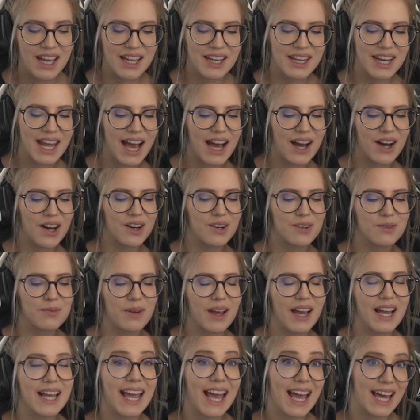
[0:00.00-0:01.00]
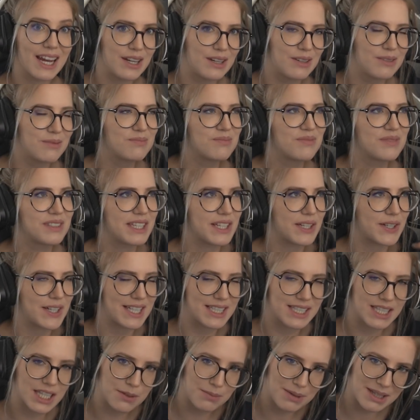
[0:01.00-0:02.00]
Now, again, there
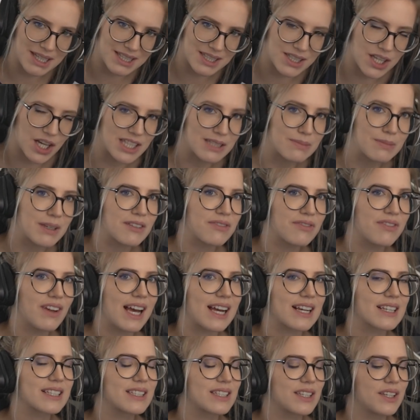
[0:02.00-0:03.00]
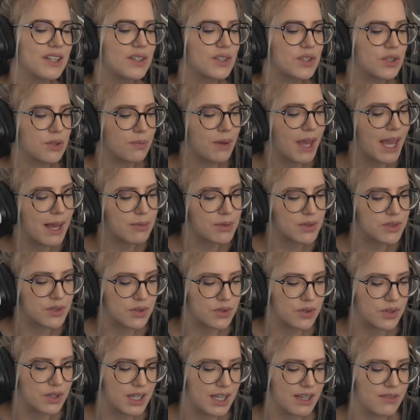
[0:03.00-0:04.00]
is going to be this Cosmic Flux to be able
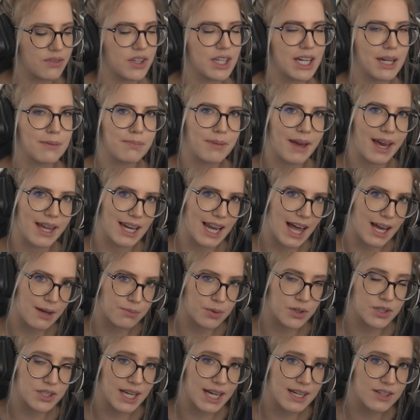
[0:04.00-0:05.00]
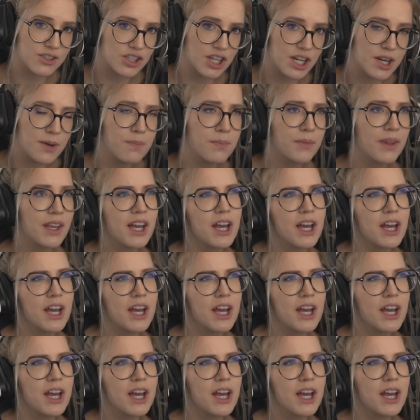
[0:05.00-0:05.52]
to give you that bad luck protection,